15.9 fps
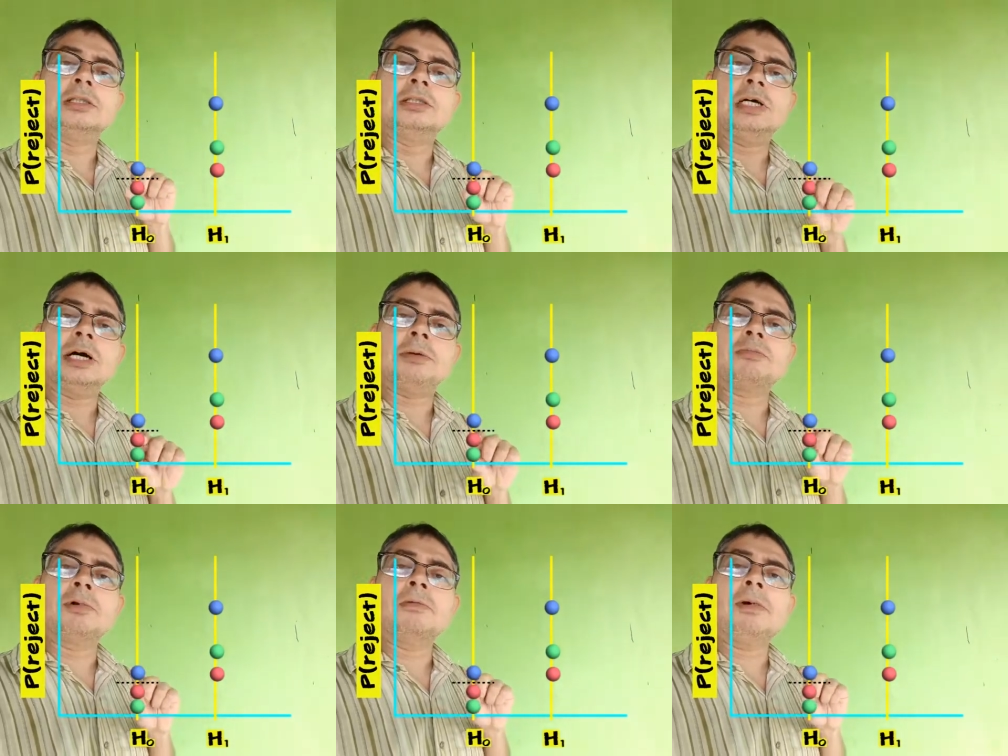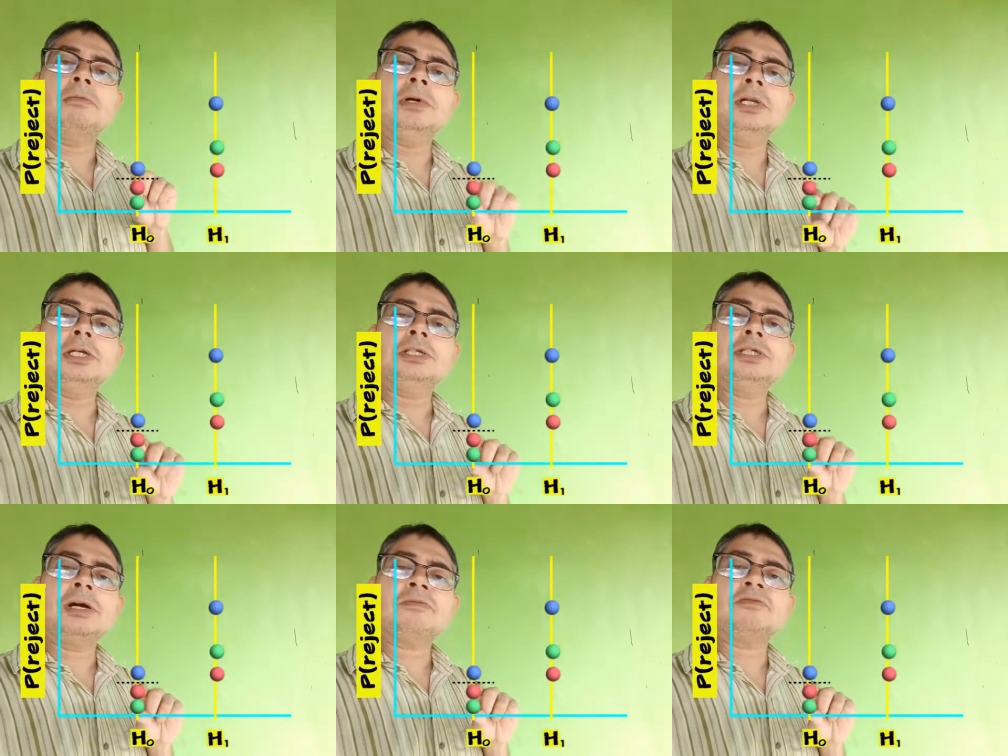the
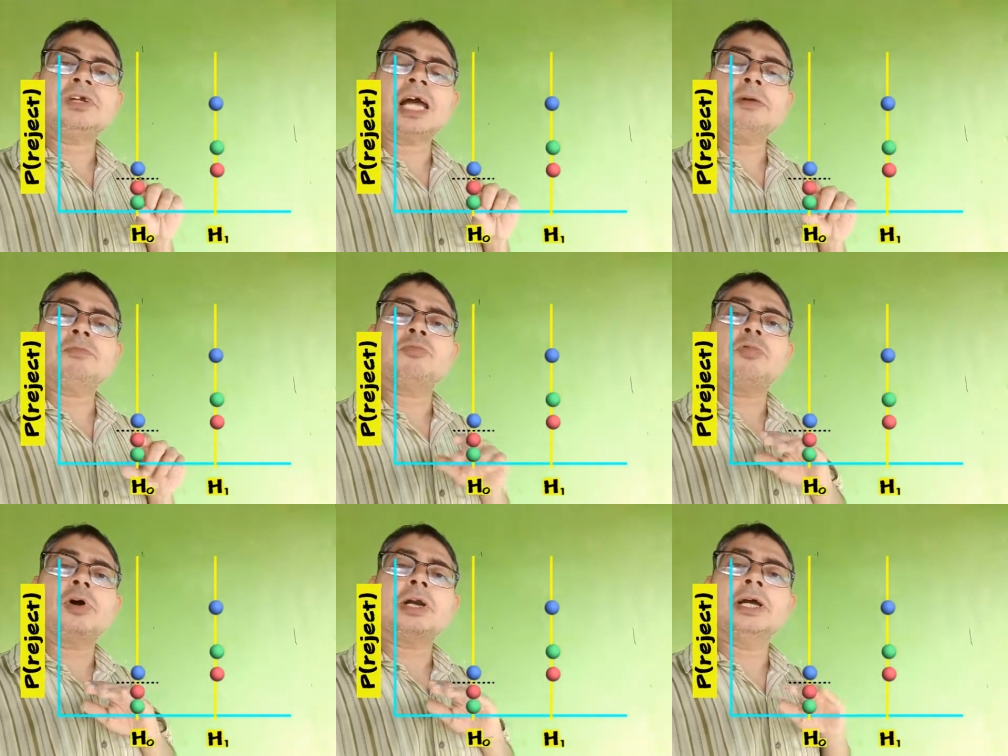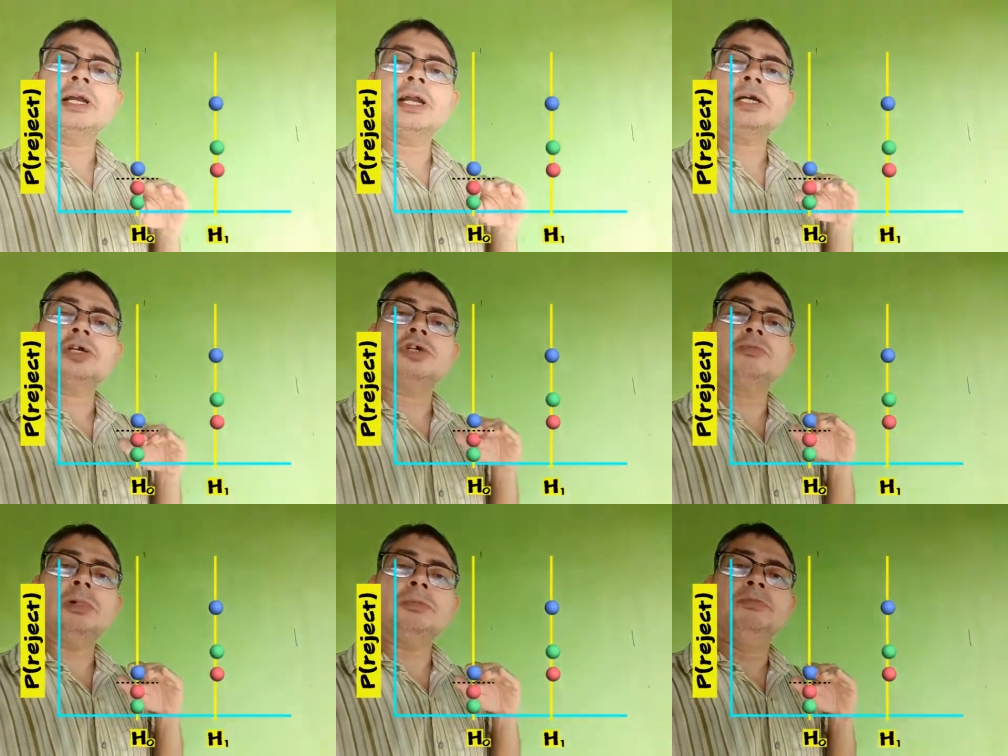probability of type 1 error
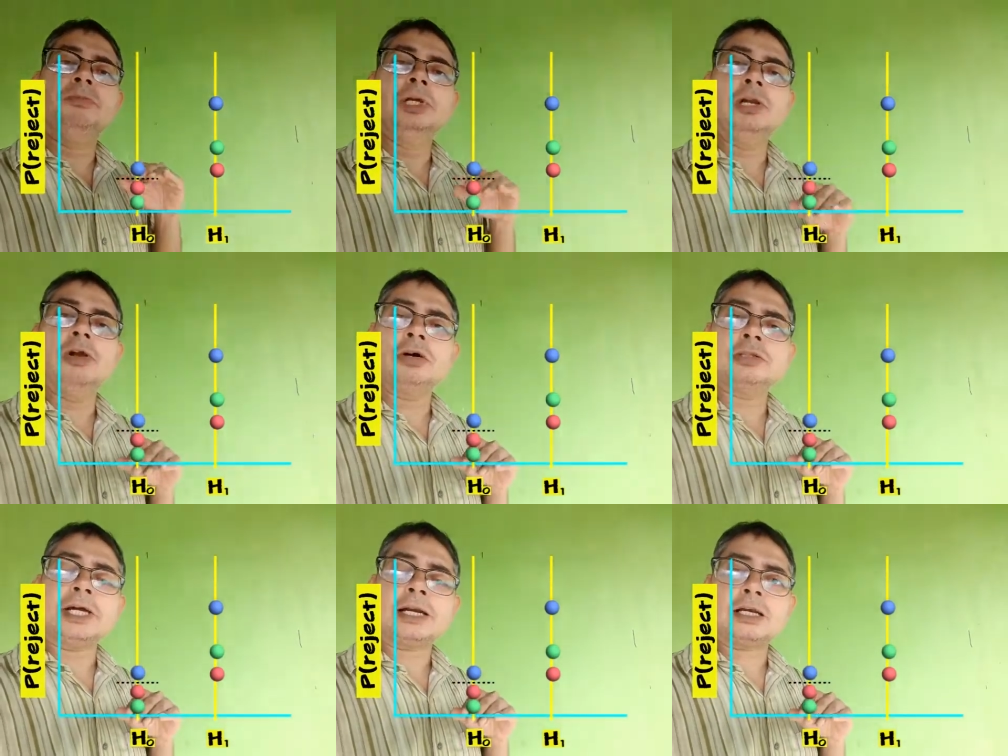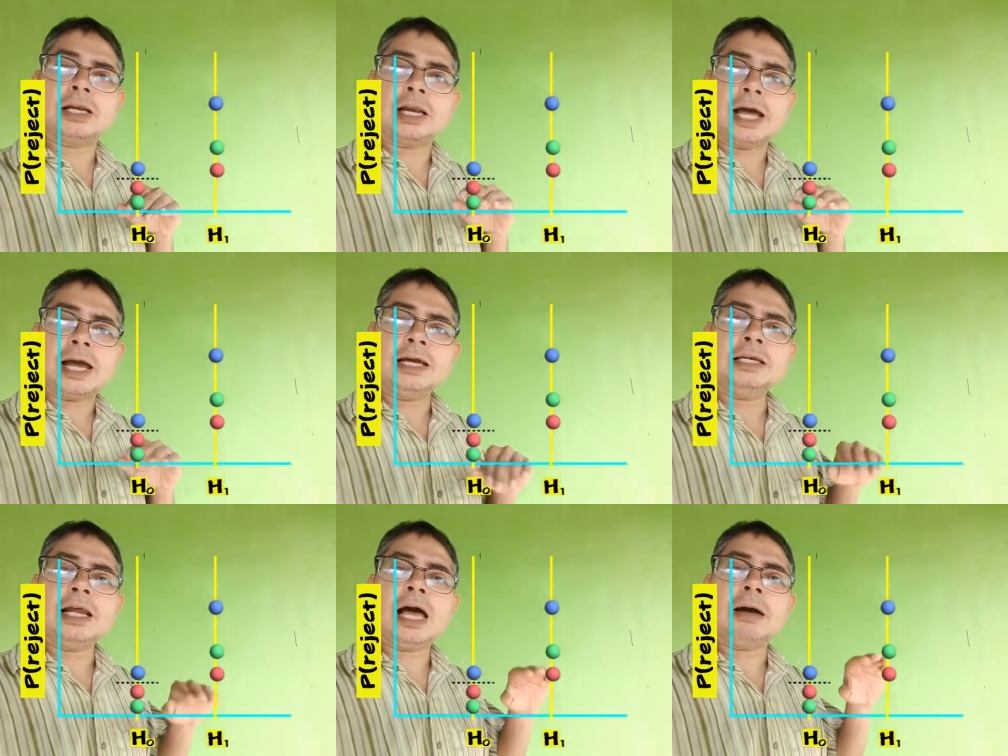to be below that
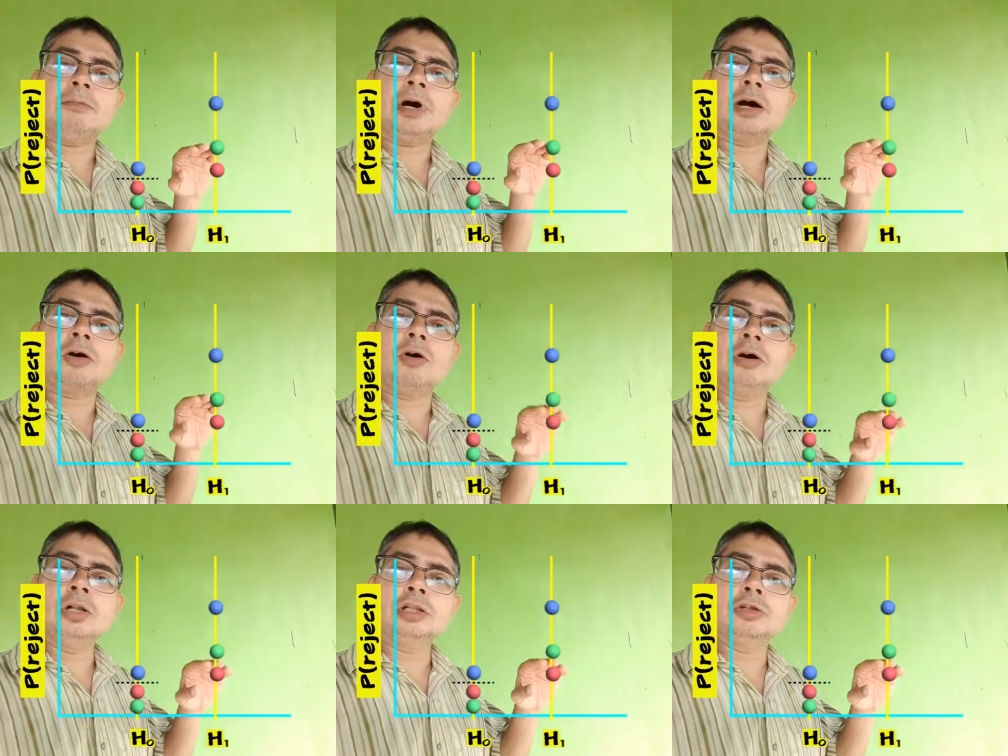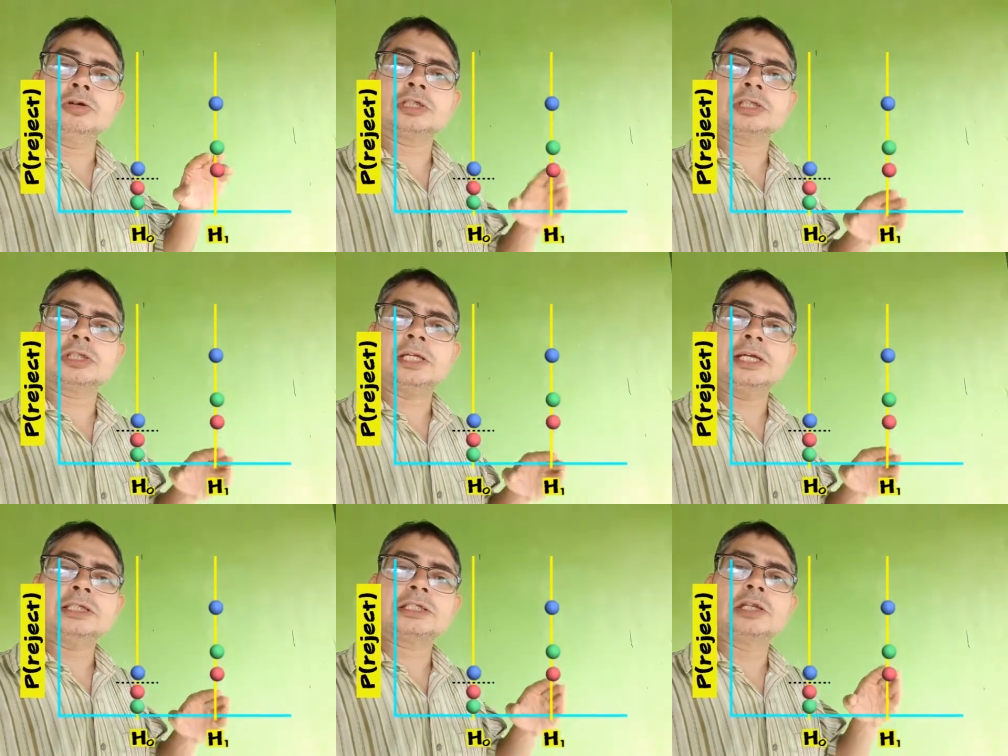line, among all those
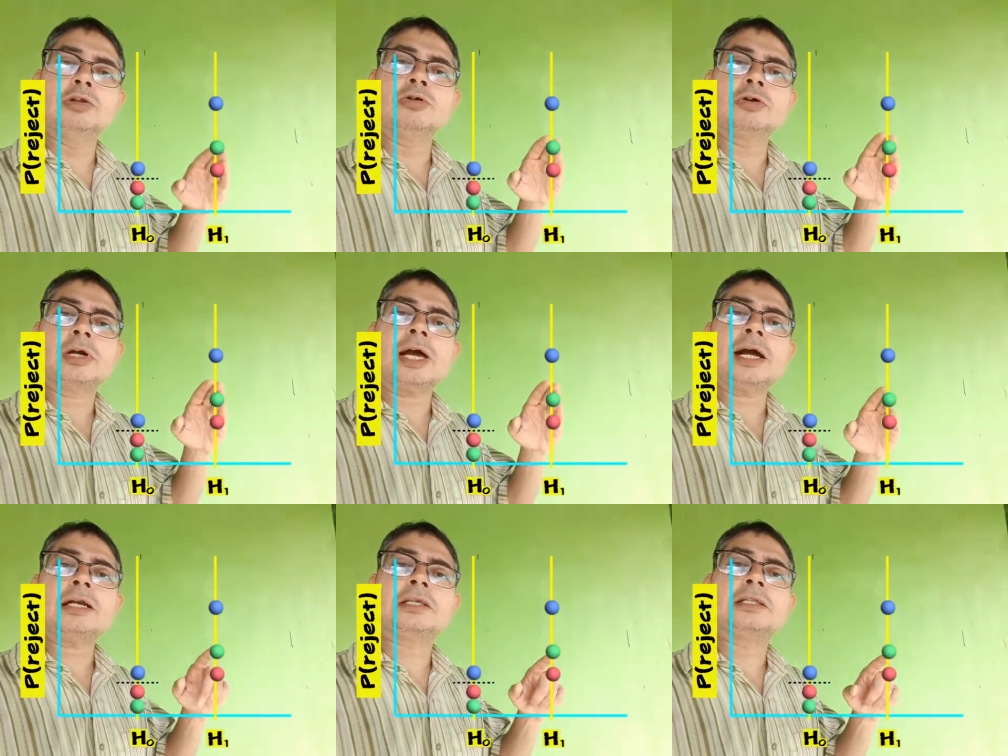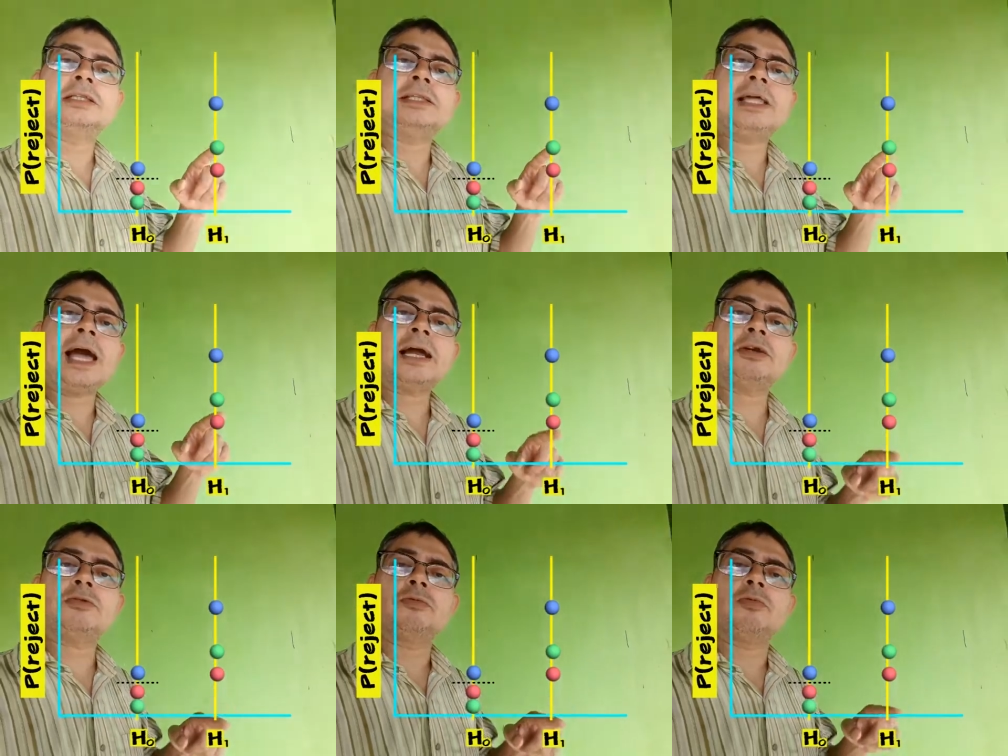things, look at
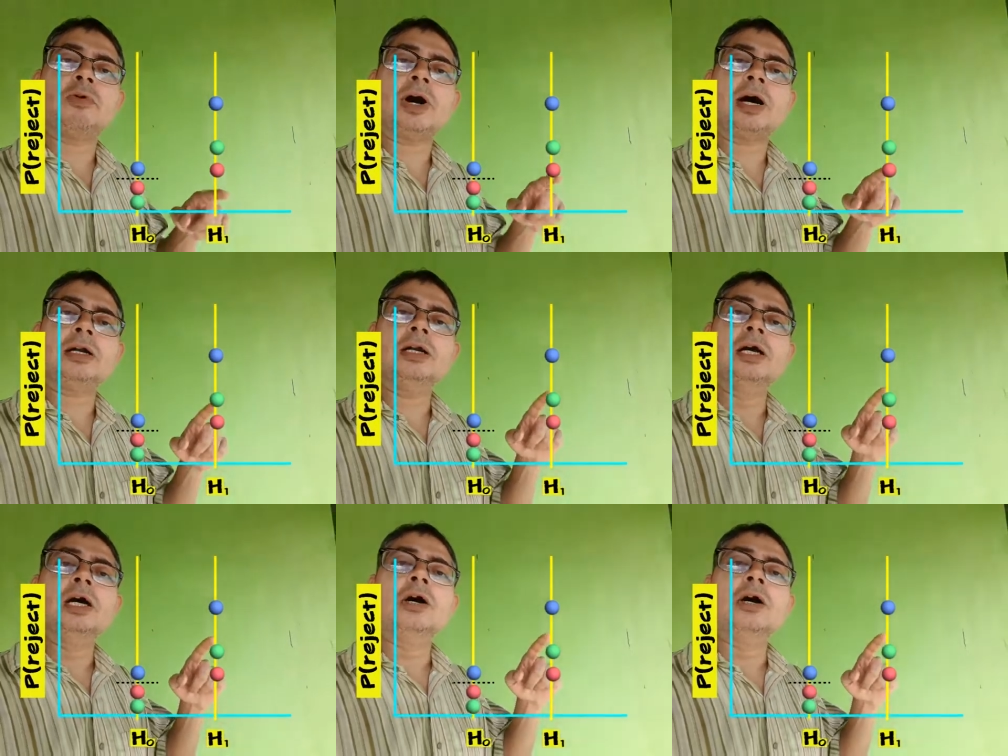that one